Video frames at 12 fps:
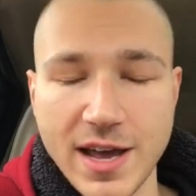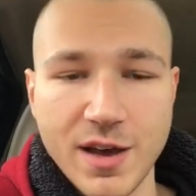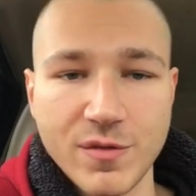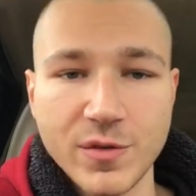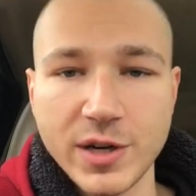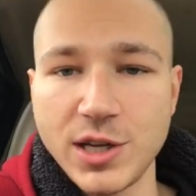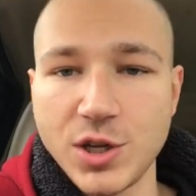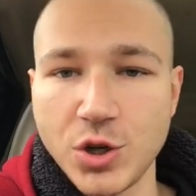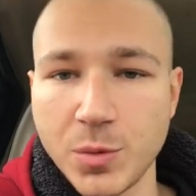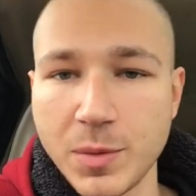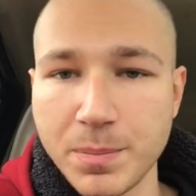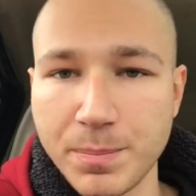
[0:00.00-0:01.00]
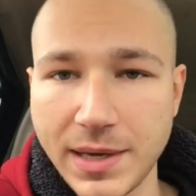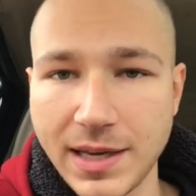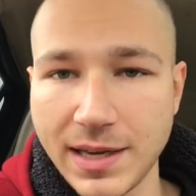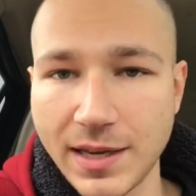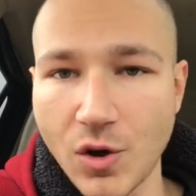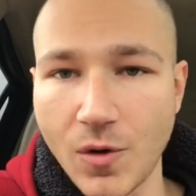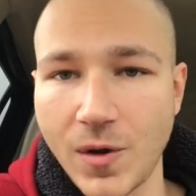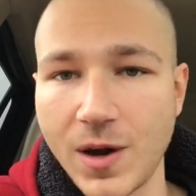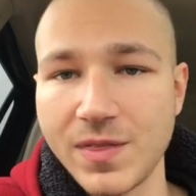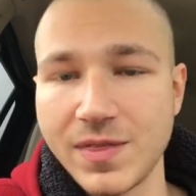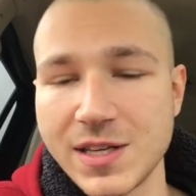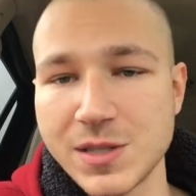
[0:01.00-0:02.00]
Every human being
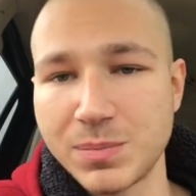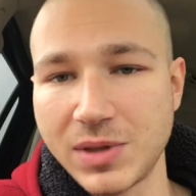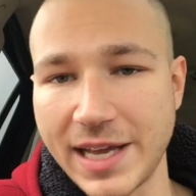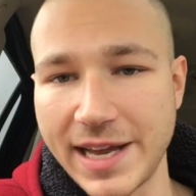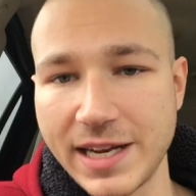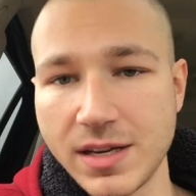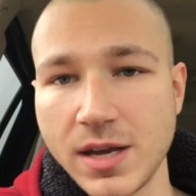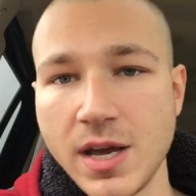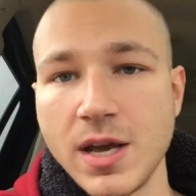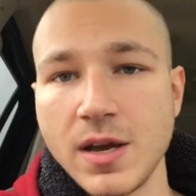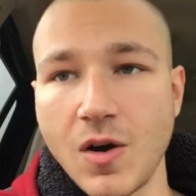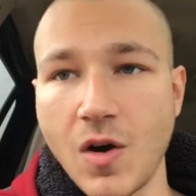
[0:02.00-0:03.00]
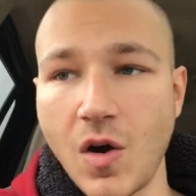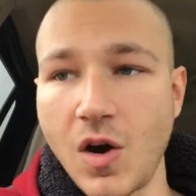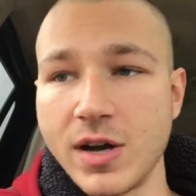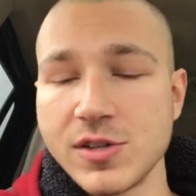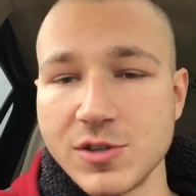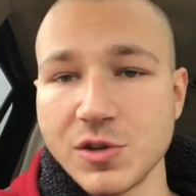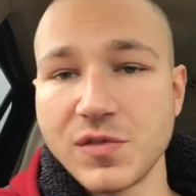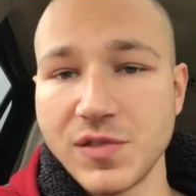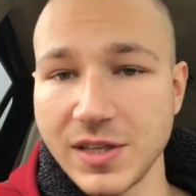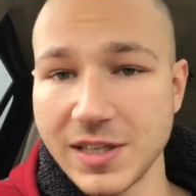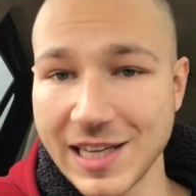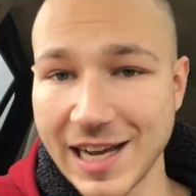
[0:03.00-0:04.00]
on this planet, on
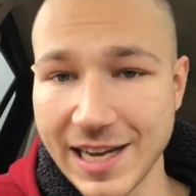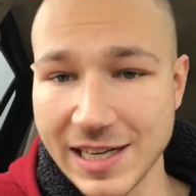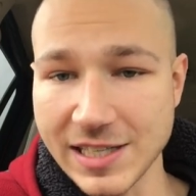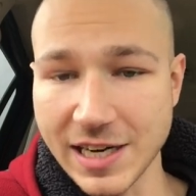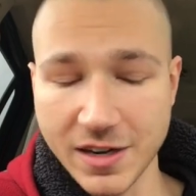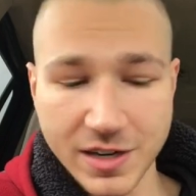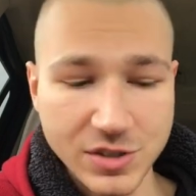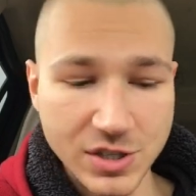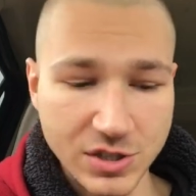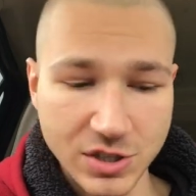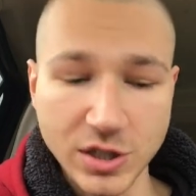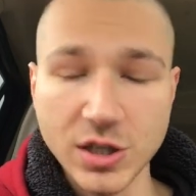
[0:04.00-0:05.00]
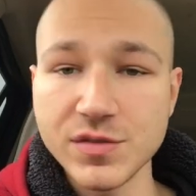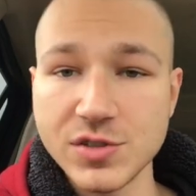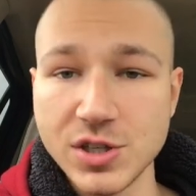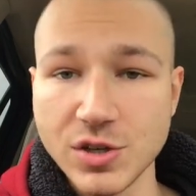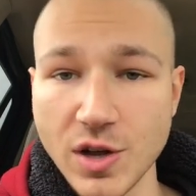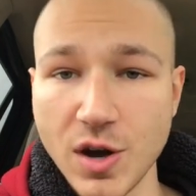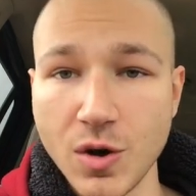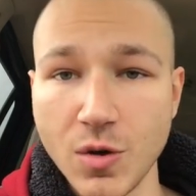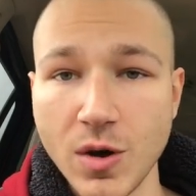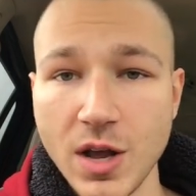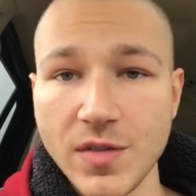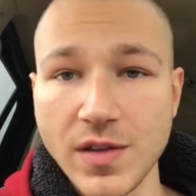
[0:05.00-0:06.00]
Sophia Gaia Terra, deserves to know
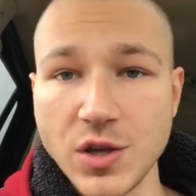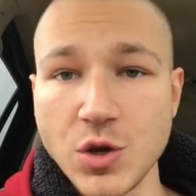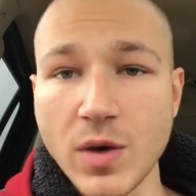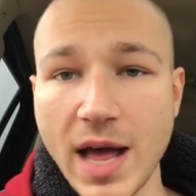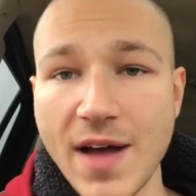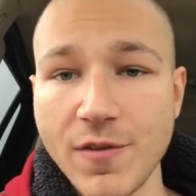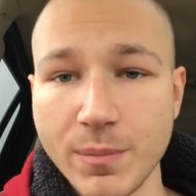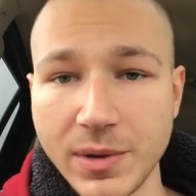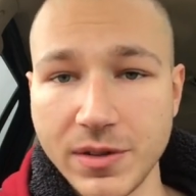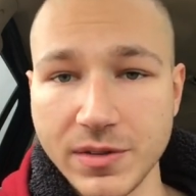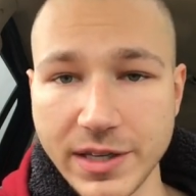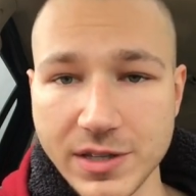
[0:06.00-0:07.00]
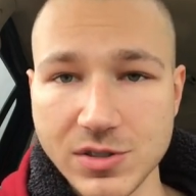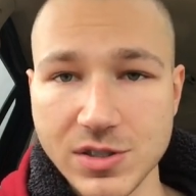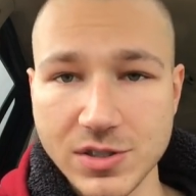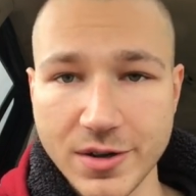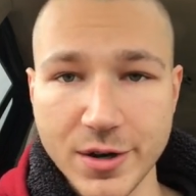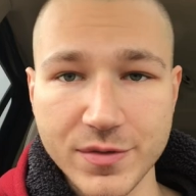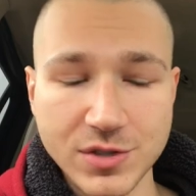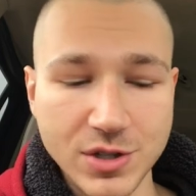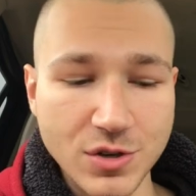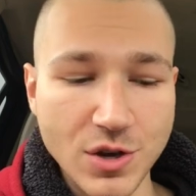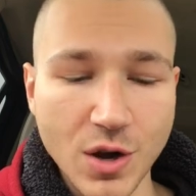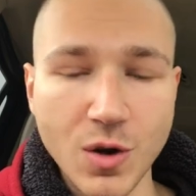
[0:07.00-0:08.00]
that you have abilities, deserves to
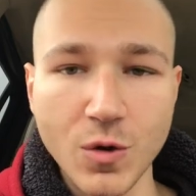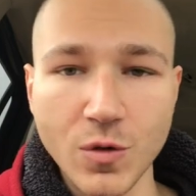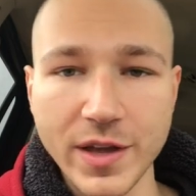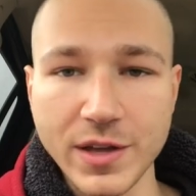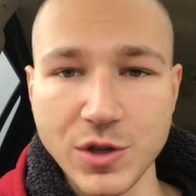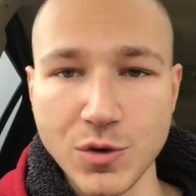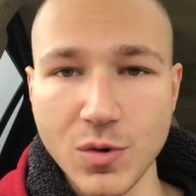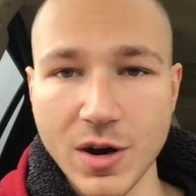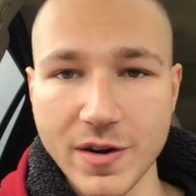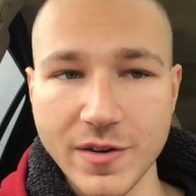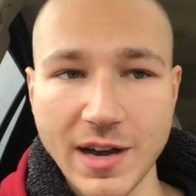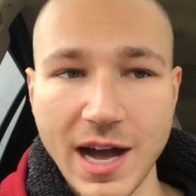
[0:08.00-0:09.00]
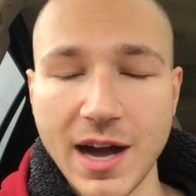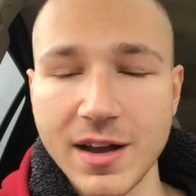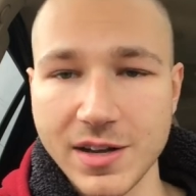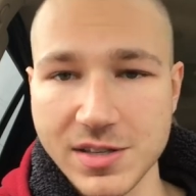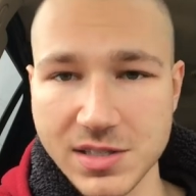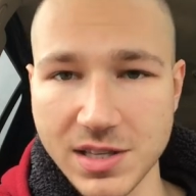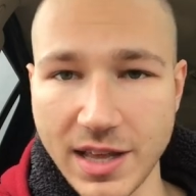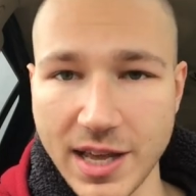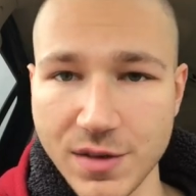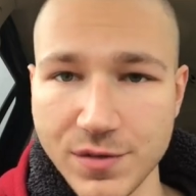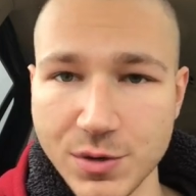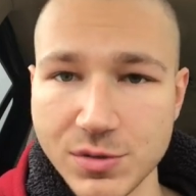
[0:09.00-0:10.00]
know that you are not a
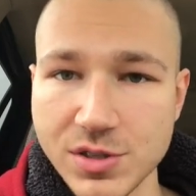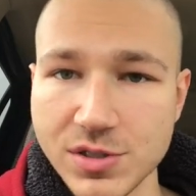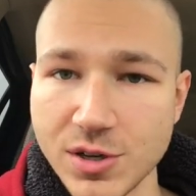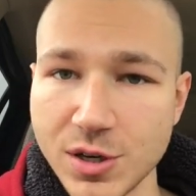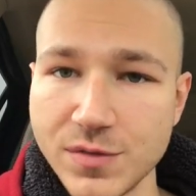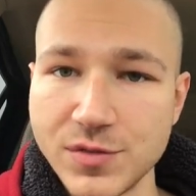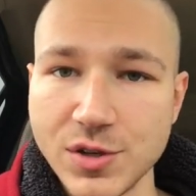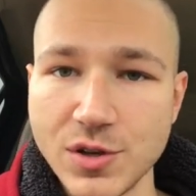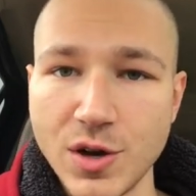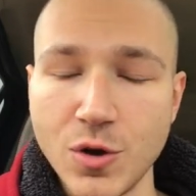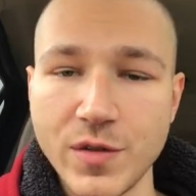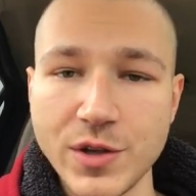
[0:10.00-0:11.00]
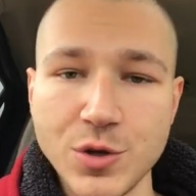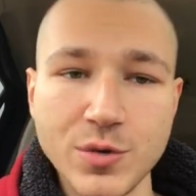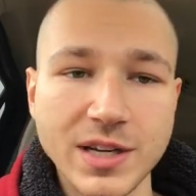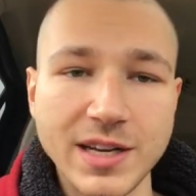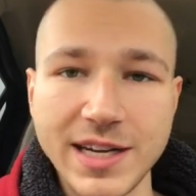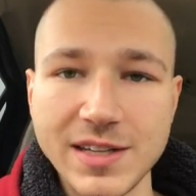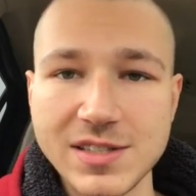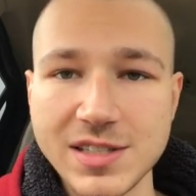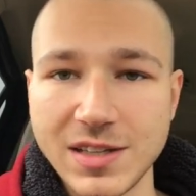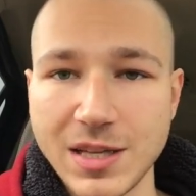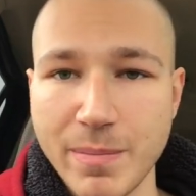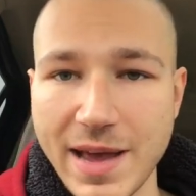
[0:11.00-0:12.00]
slave. You deserve to know that you can
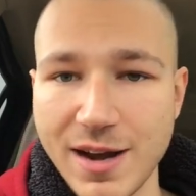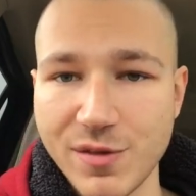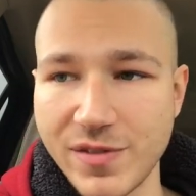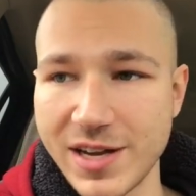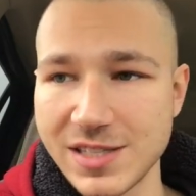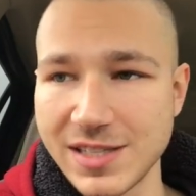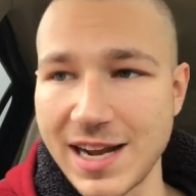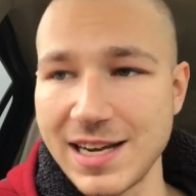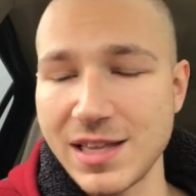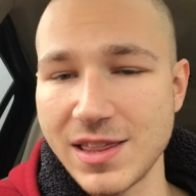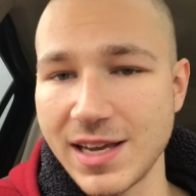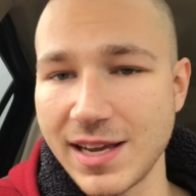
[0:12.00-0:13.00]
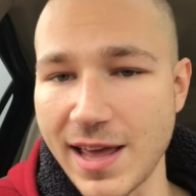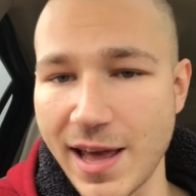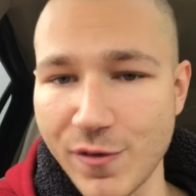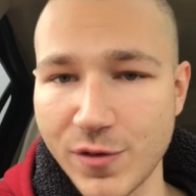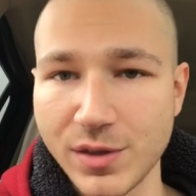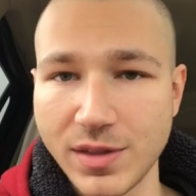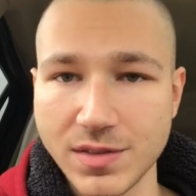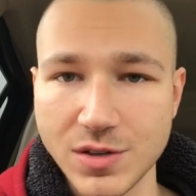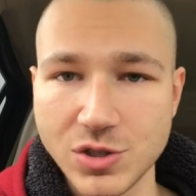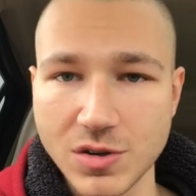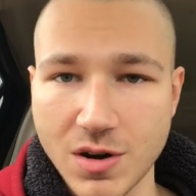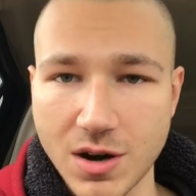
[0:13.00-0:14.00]
instantly manifest anything and everything
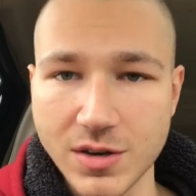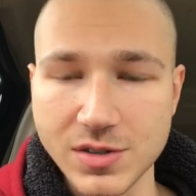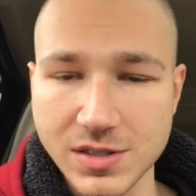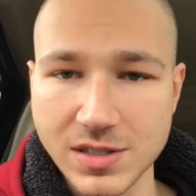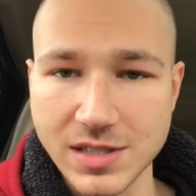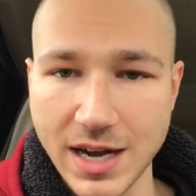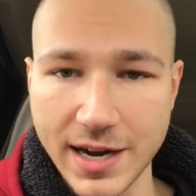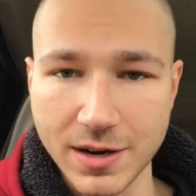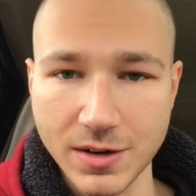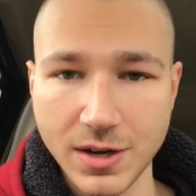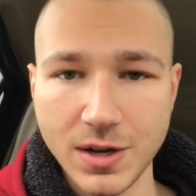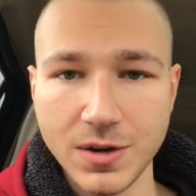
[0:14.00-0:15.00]
that your hearts desire.